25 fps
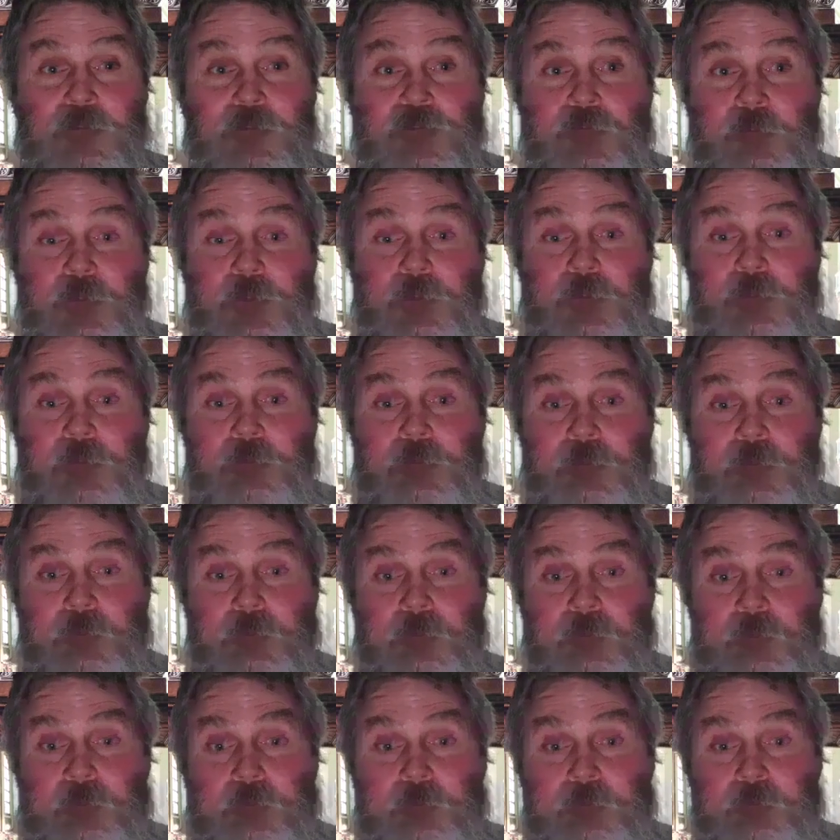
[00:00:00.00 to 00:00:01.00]
I'm reading
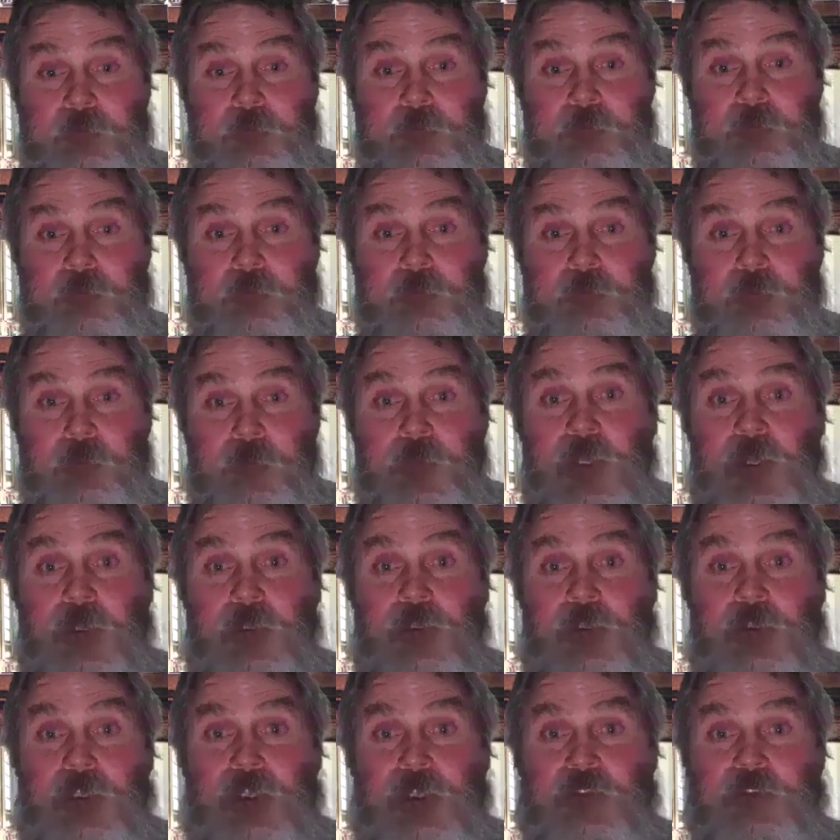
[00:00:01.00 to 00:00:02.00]
from those books.
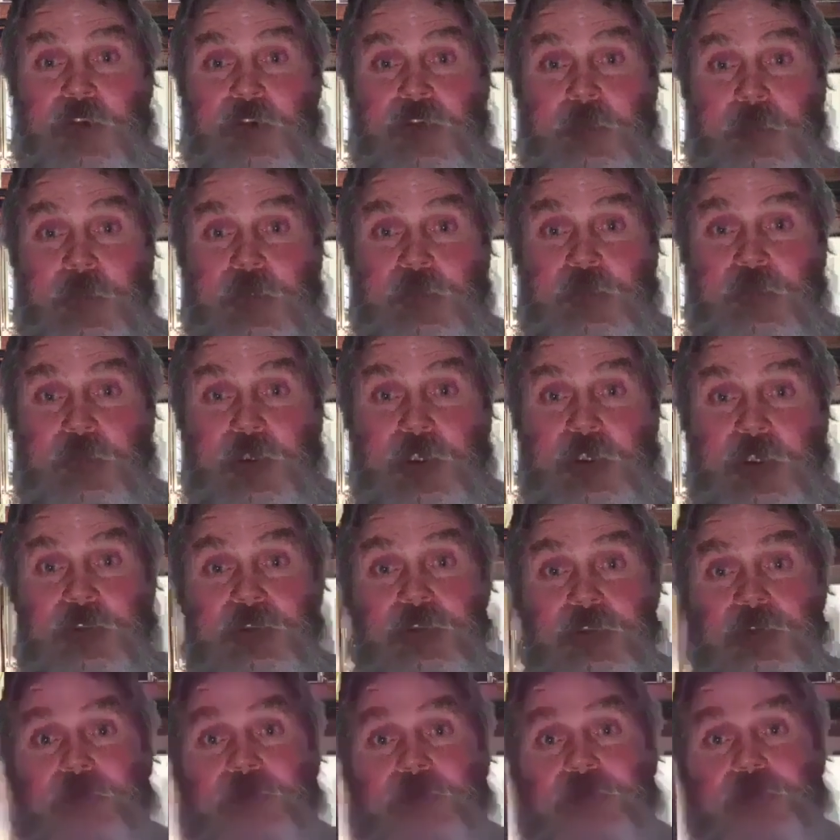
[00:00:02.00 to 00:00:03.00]

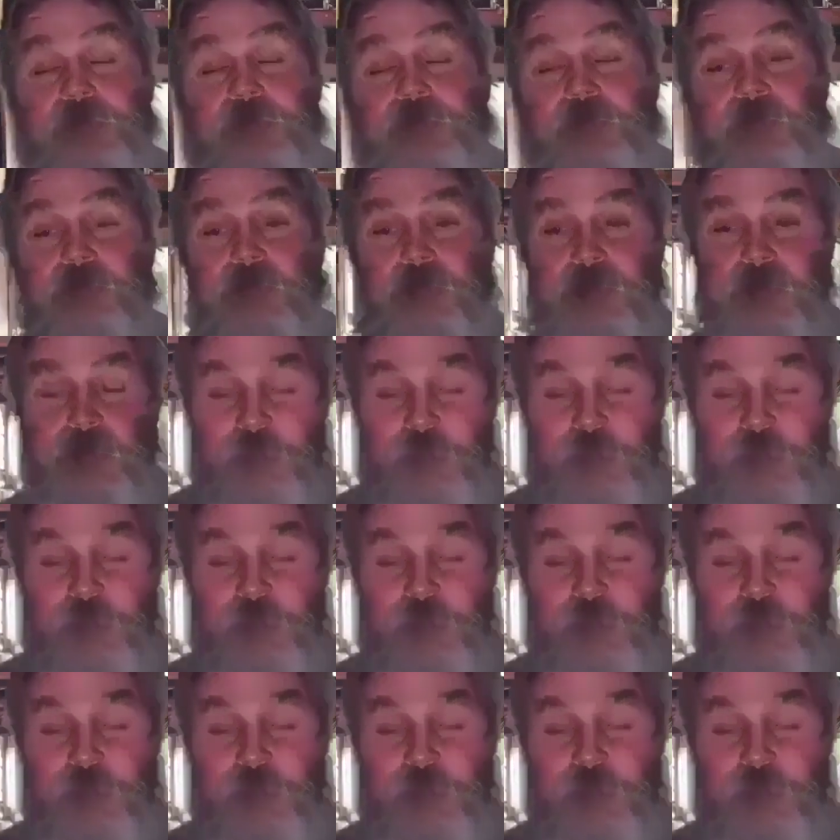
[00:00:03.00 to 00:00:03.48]
Thank you very much for